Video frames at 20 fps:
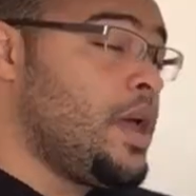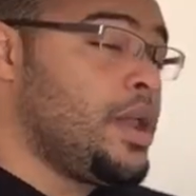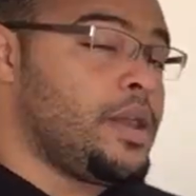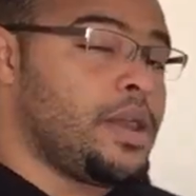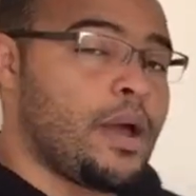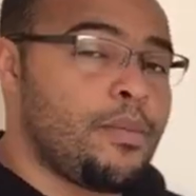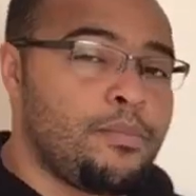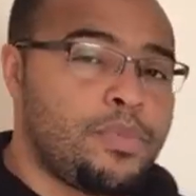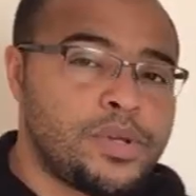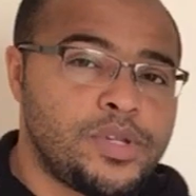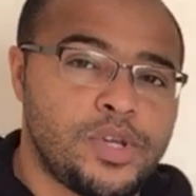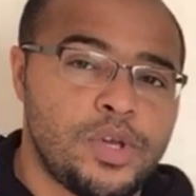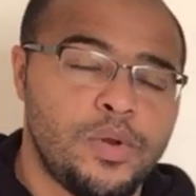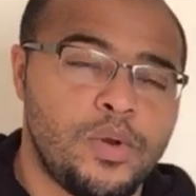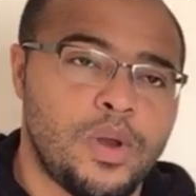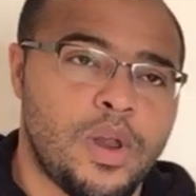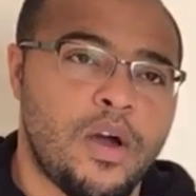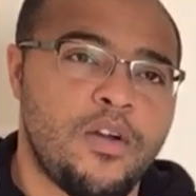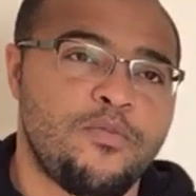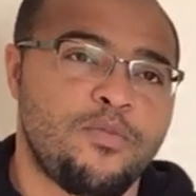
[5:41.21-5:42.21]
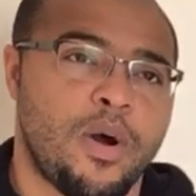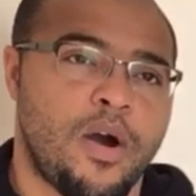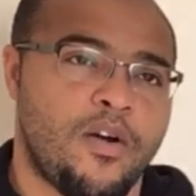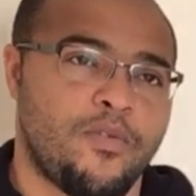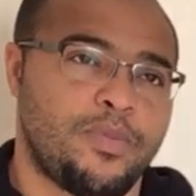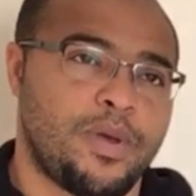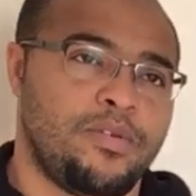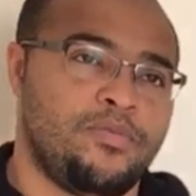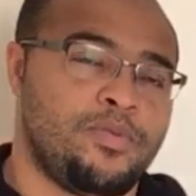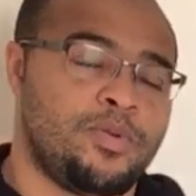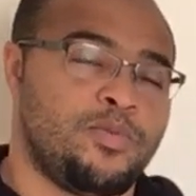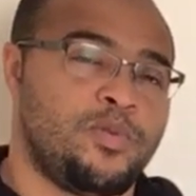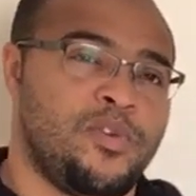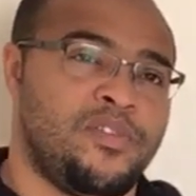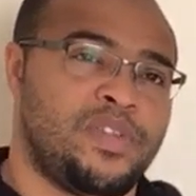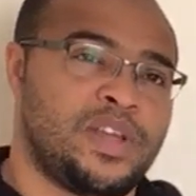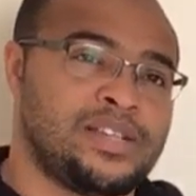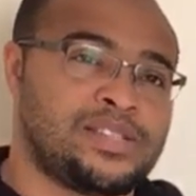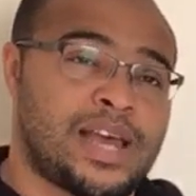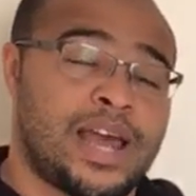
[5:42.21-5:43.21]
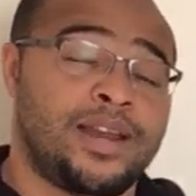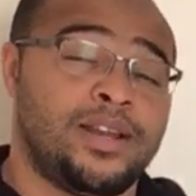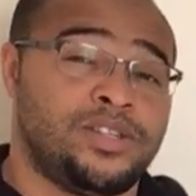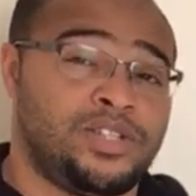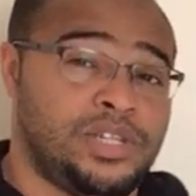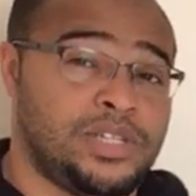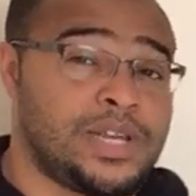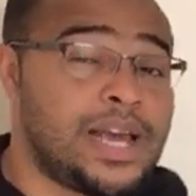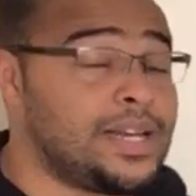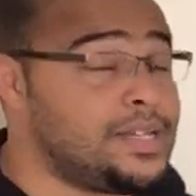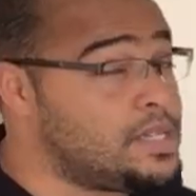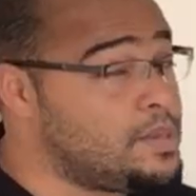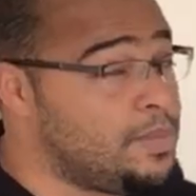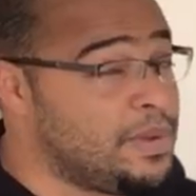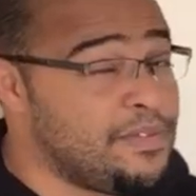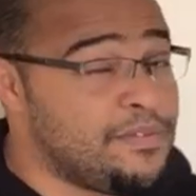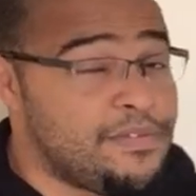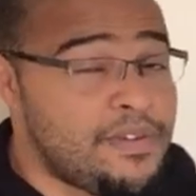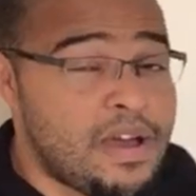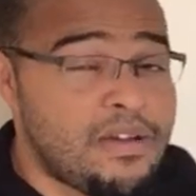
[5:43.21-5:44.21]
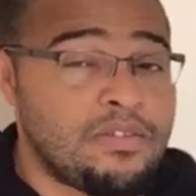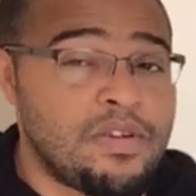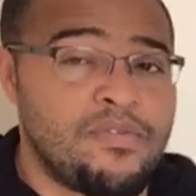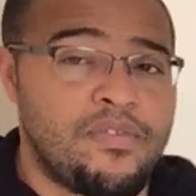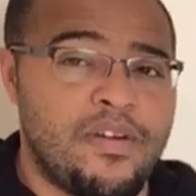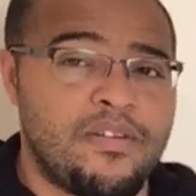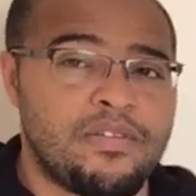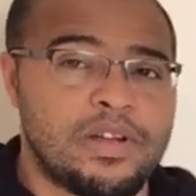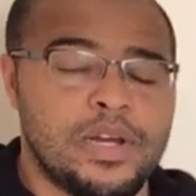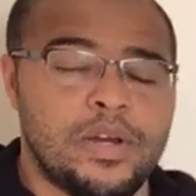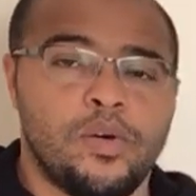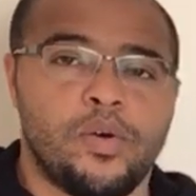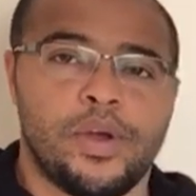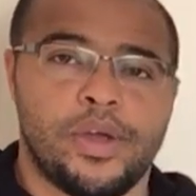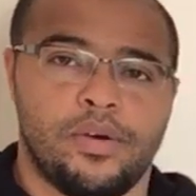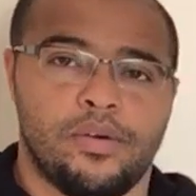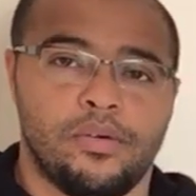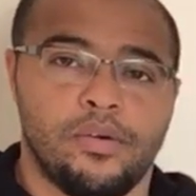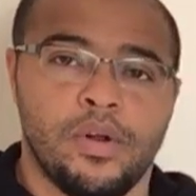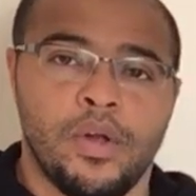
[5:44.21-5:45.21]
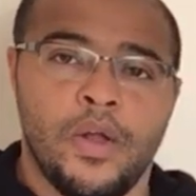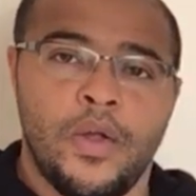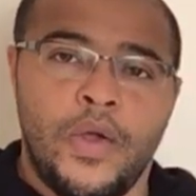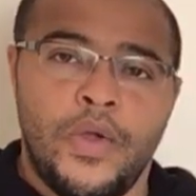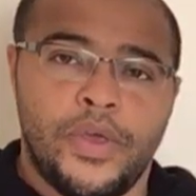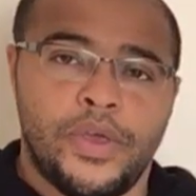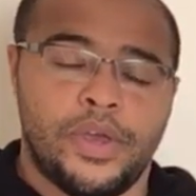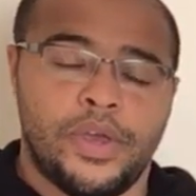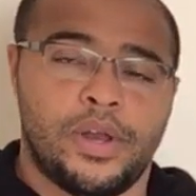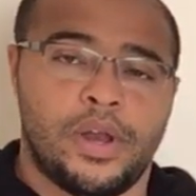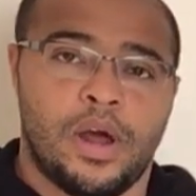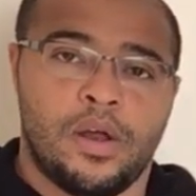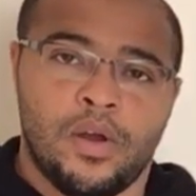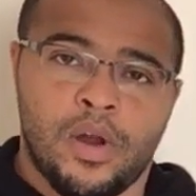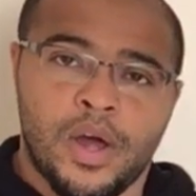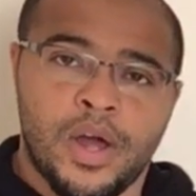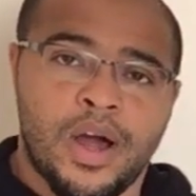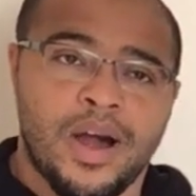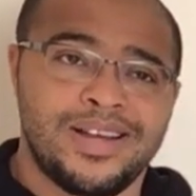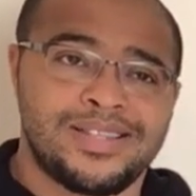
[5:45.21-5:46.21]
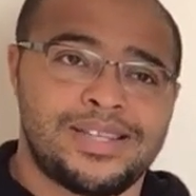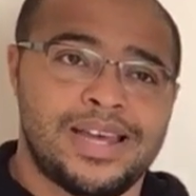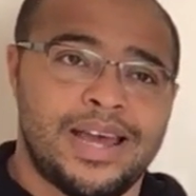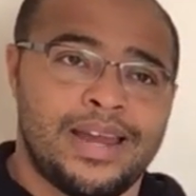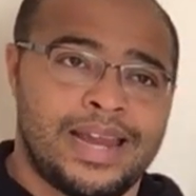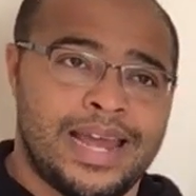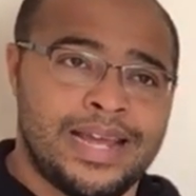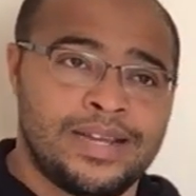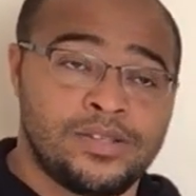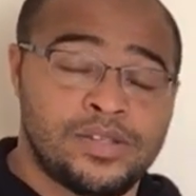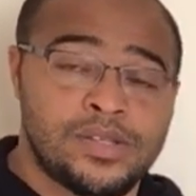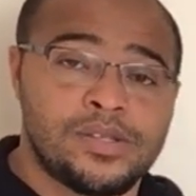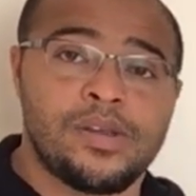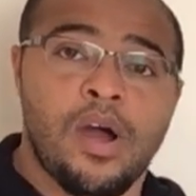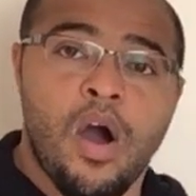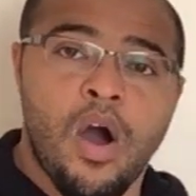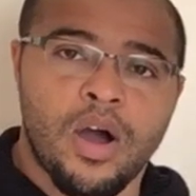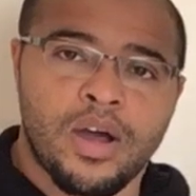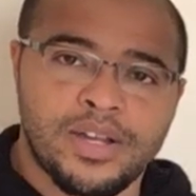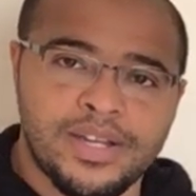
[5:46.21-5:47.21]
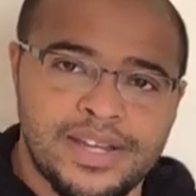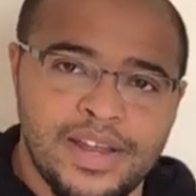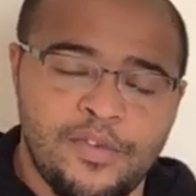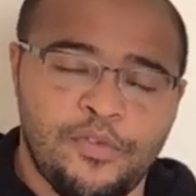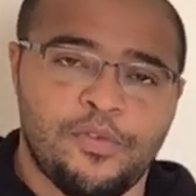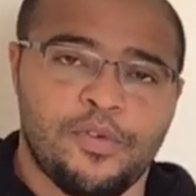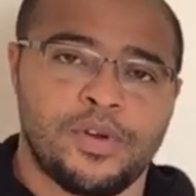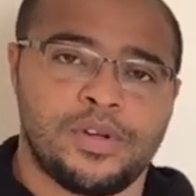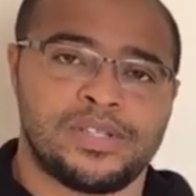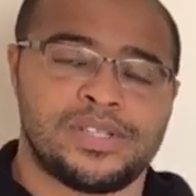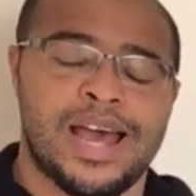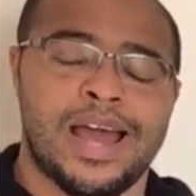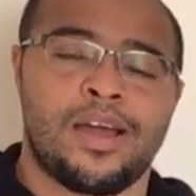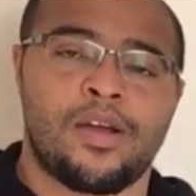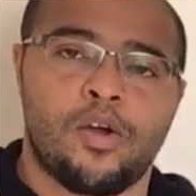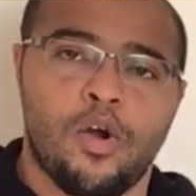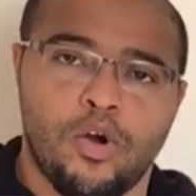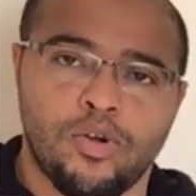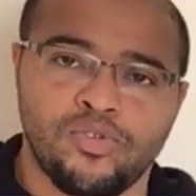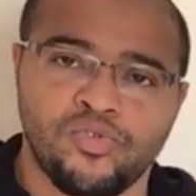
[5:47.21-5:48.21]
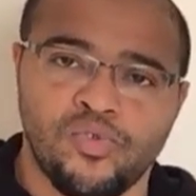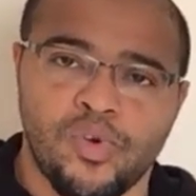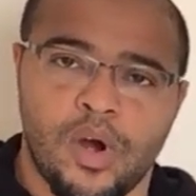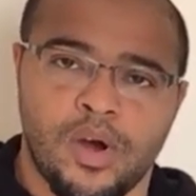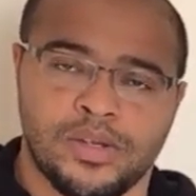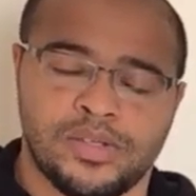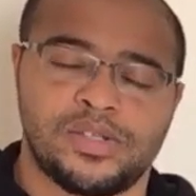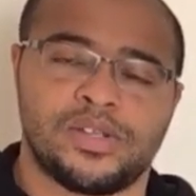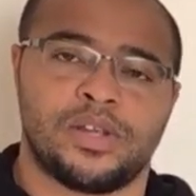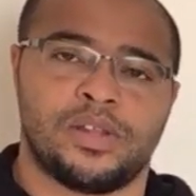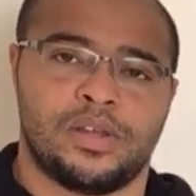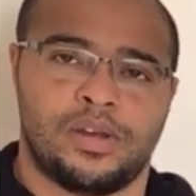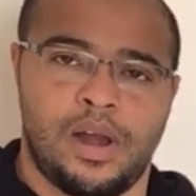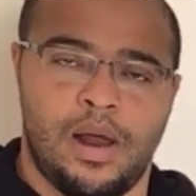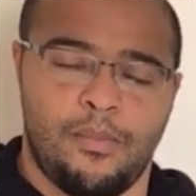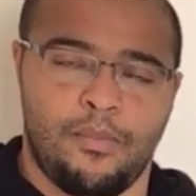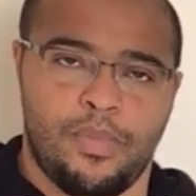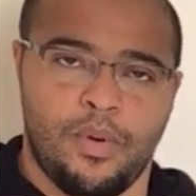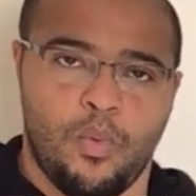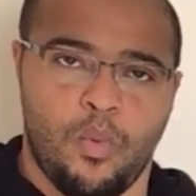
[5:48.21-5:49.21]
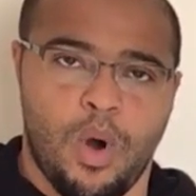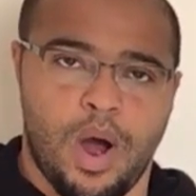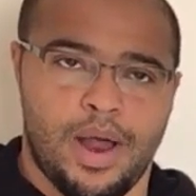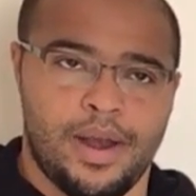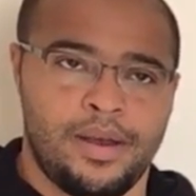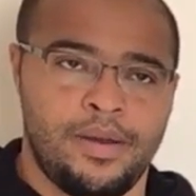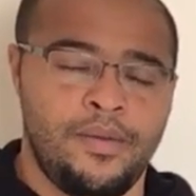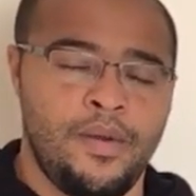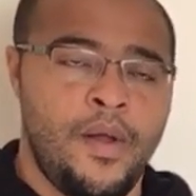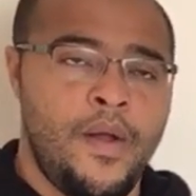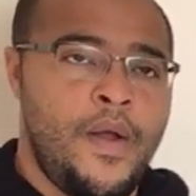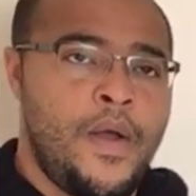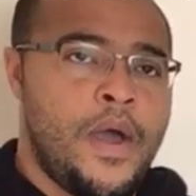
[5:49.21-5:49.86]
number two life path people with this energy tend to be very, very loyal. You know, like I said, in stark difference and contrast to the number one.